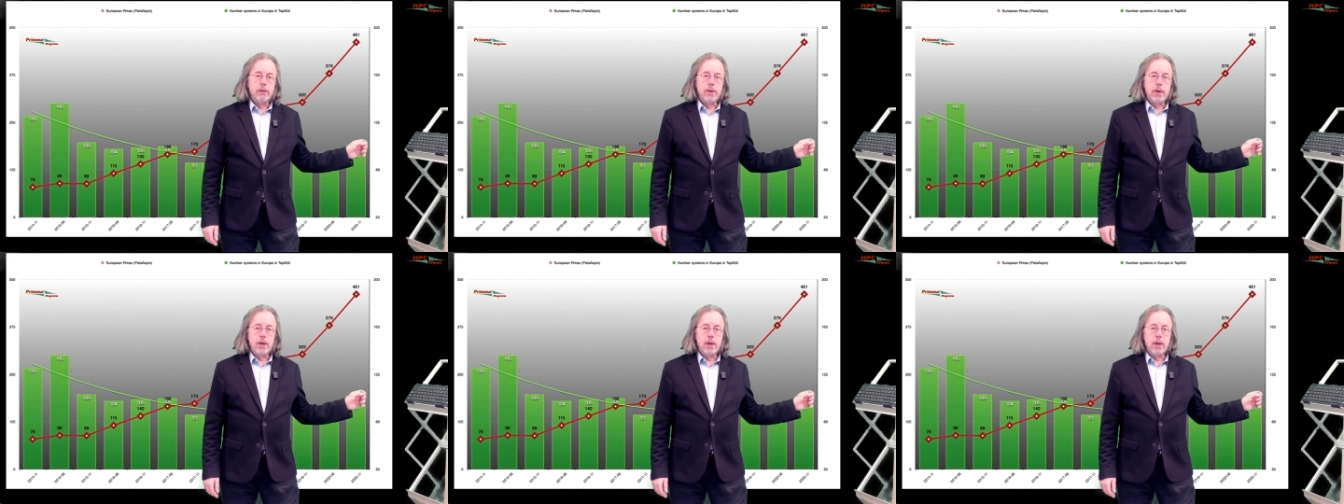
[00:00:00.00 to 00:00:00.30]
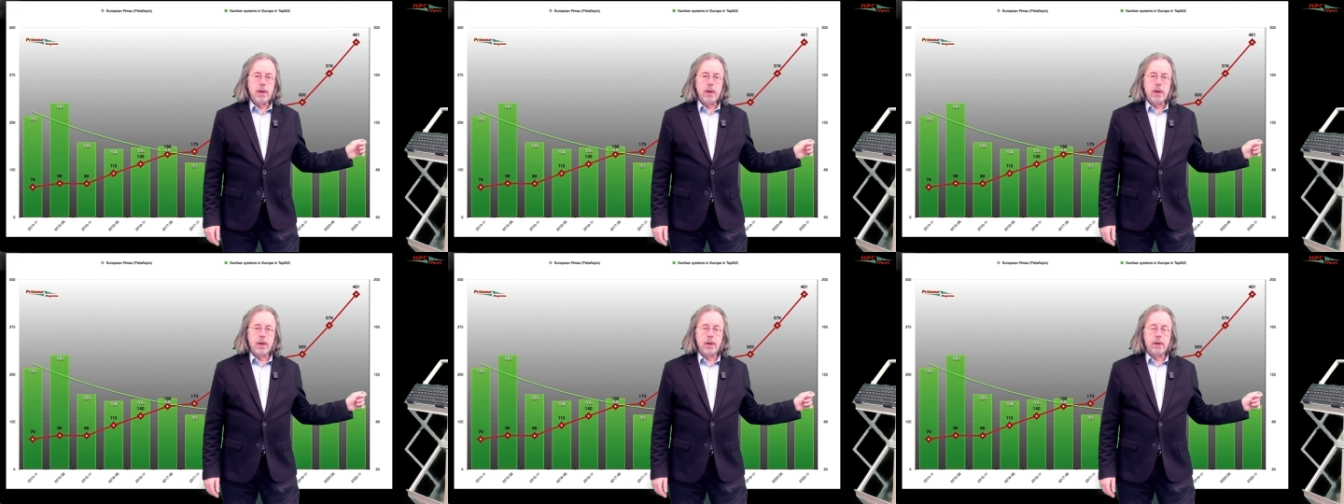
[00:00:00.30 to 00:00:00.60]

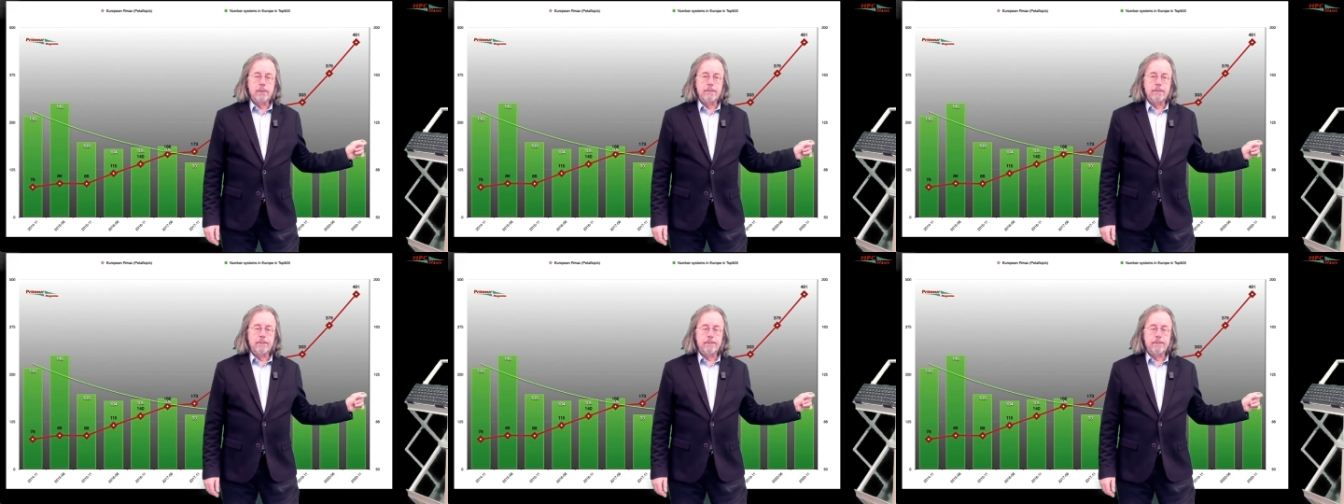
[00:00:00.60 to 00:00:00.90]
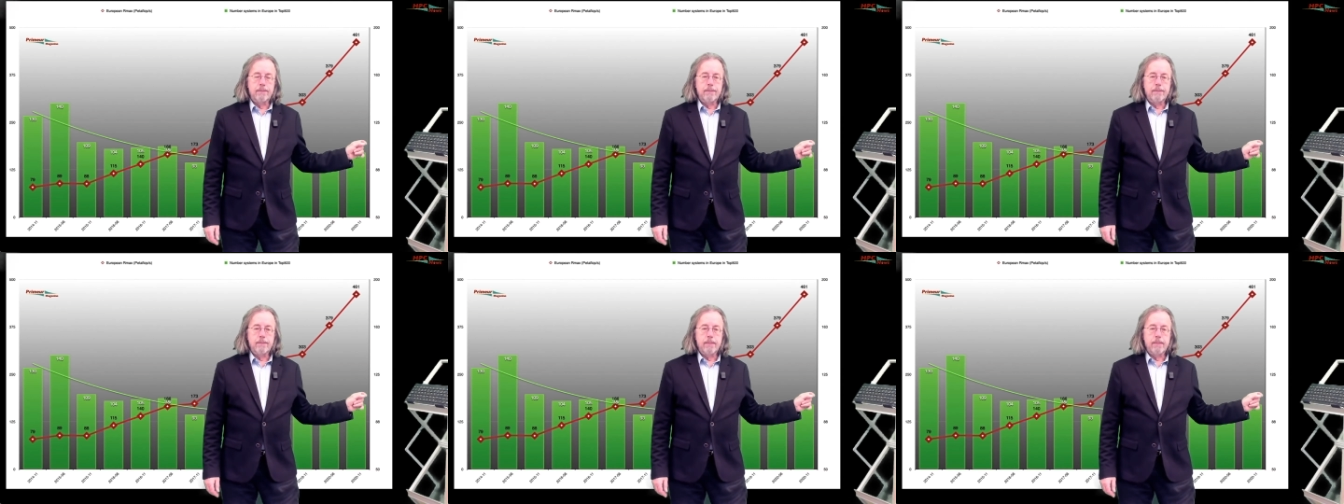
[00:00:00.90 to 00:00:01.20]
The um,
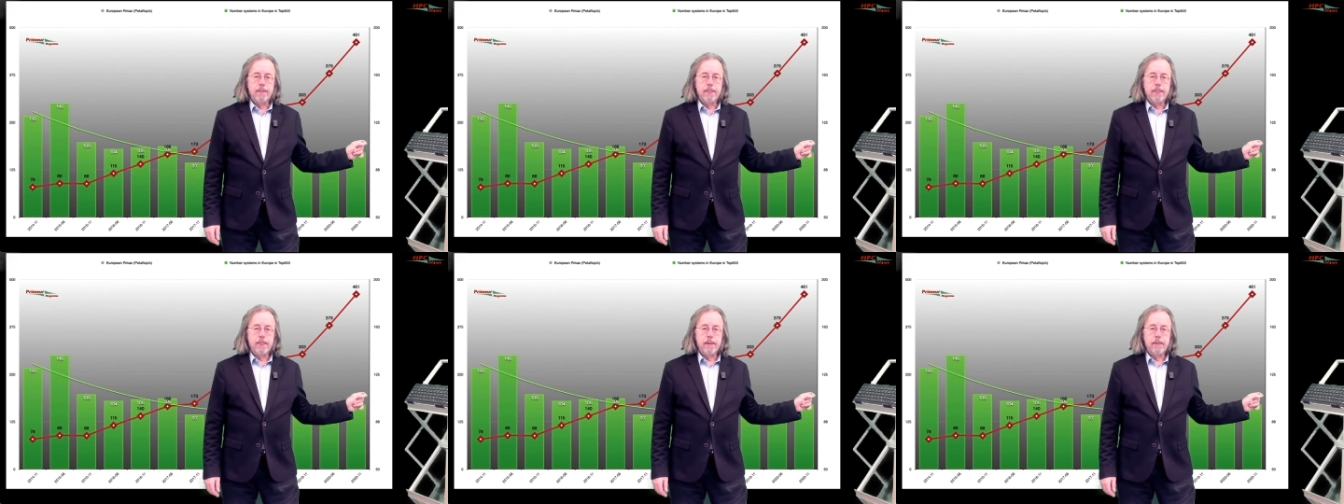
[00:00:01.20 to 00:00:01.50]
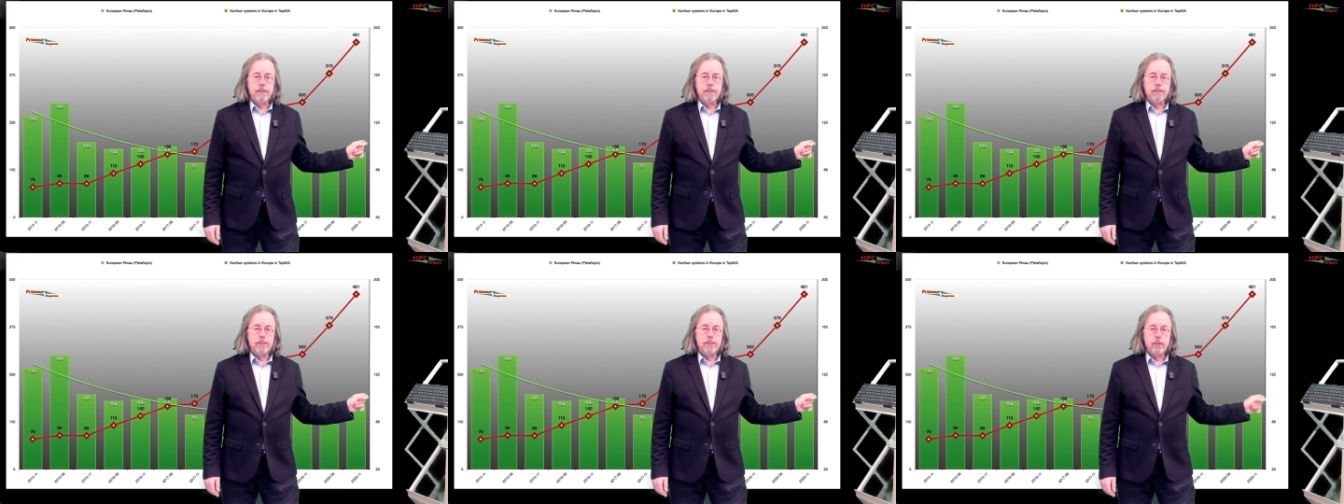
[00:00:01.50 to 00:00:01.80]

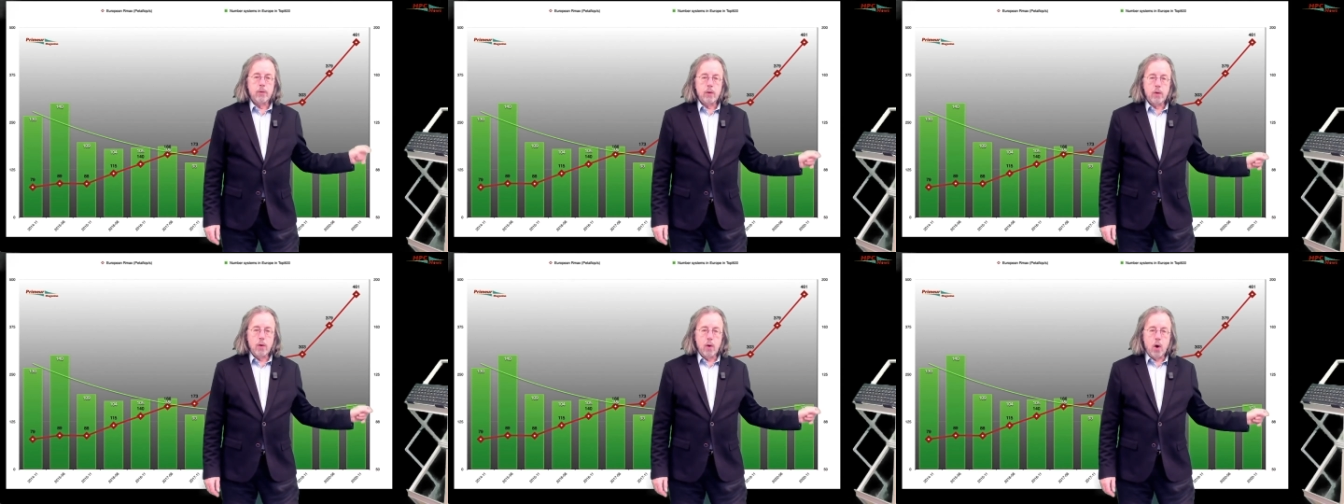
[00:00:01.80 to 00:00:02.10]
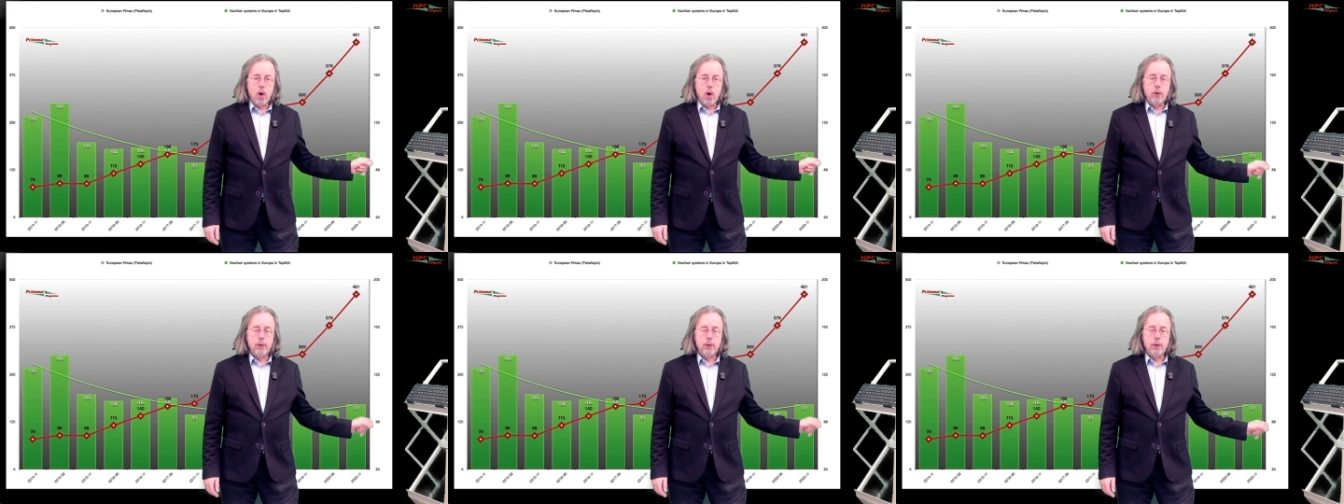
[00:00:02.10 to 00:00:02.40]

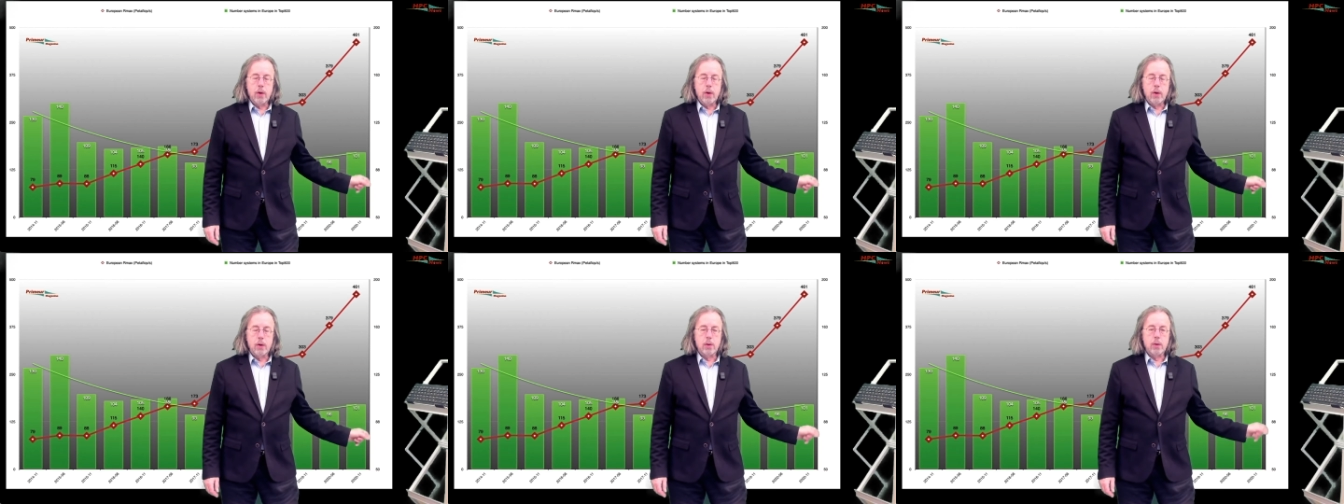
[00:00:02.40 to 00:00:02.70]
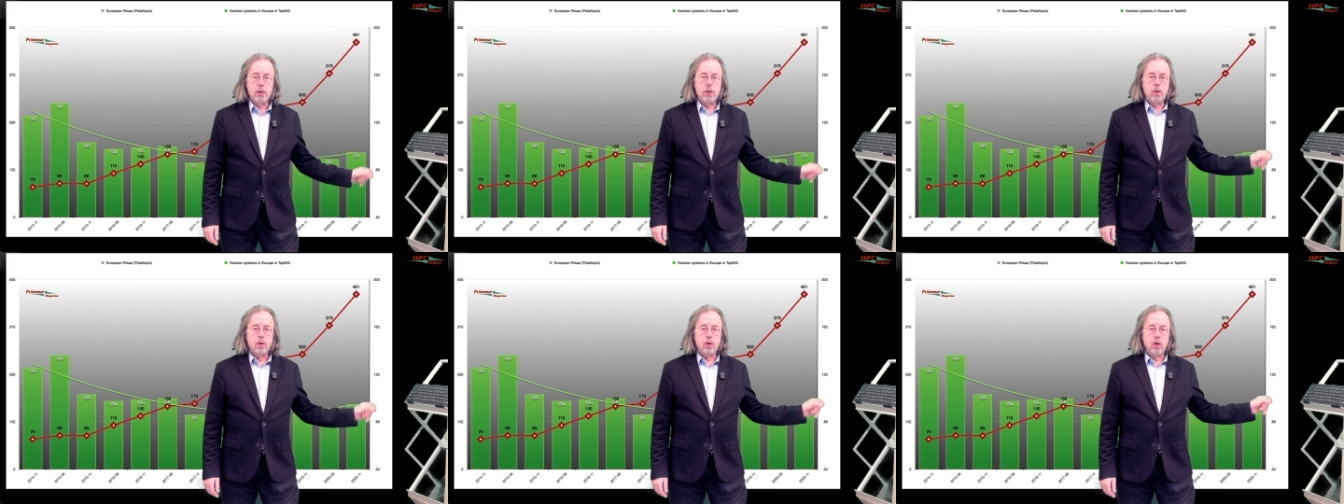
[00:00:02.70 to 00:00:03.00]

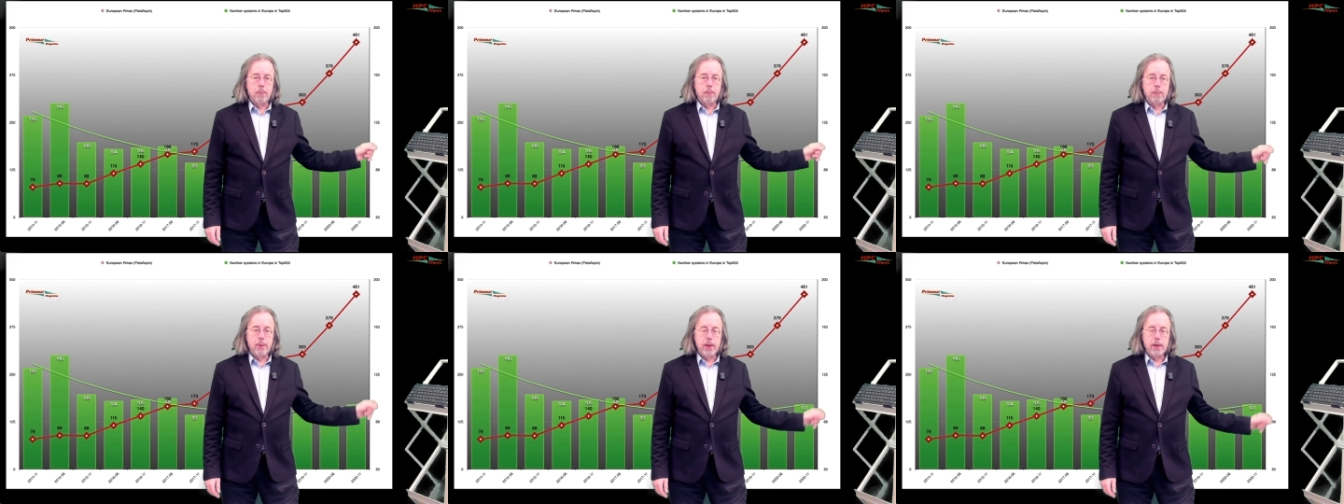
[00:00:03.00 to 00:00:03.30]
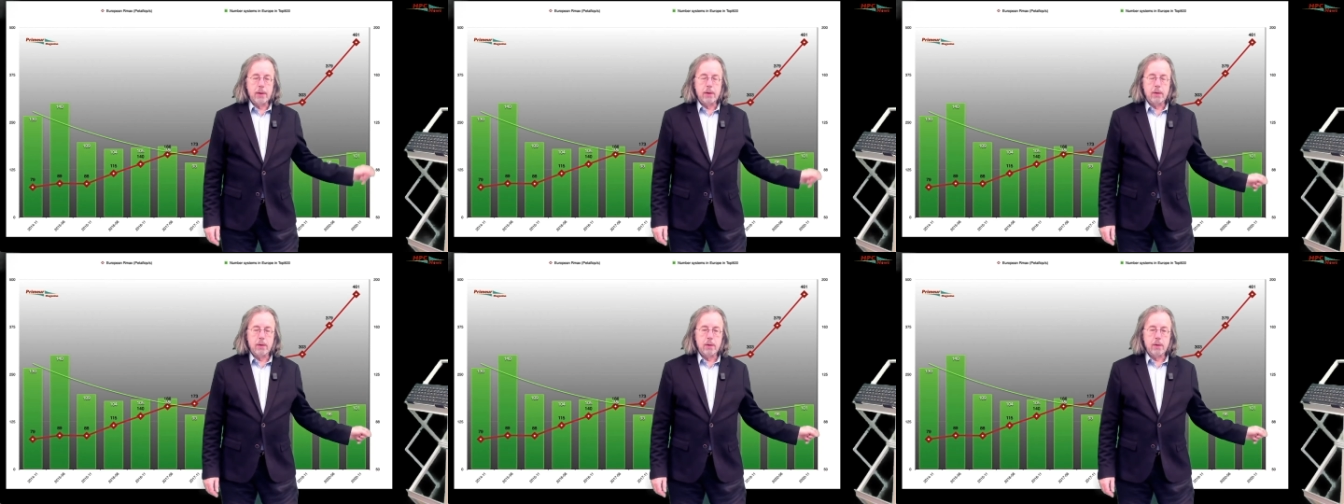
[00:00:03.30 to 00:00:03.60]
overall
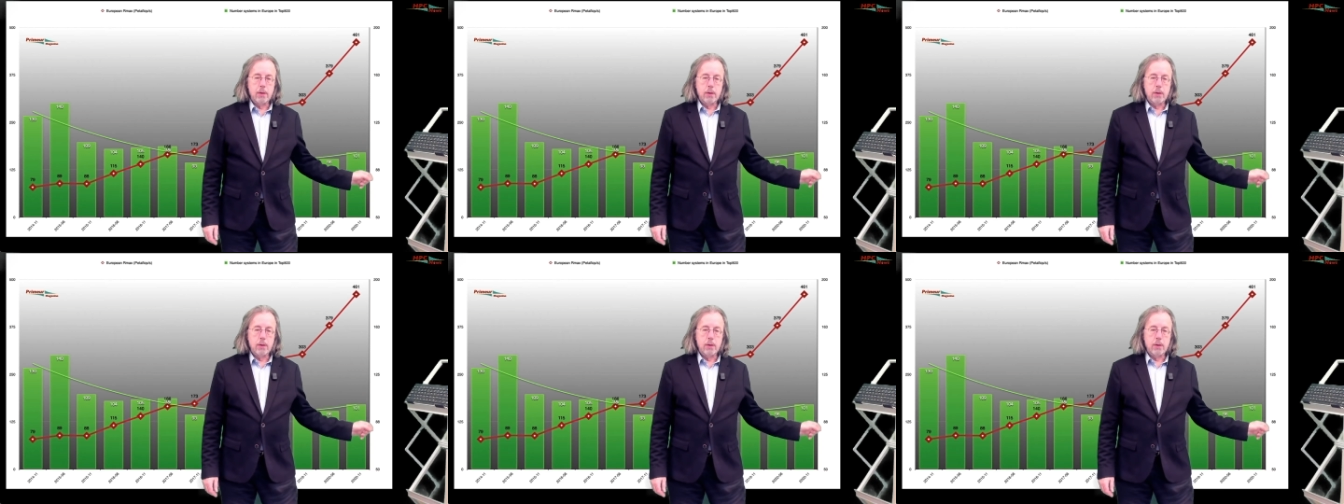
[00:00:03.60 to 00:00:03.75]
complete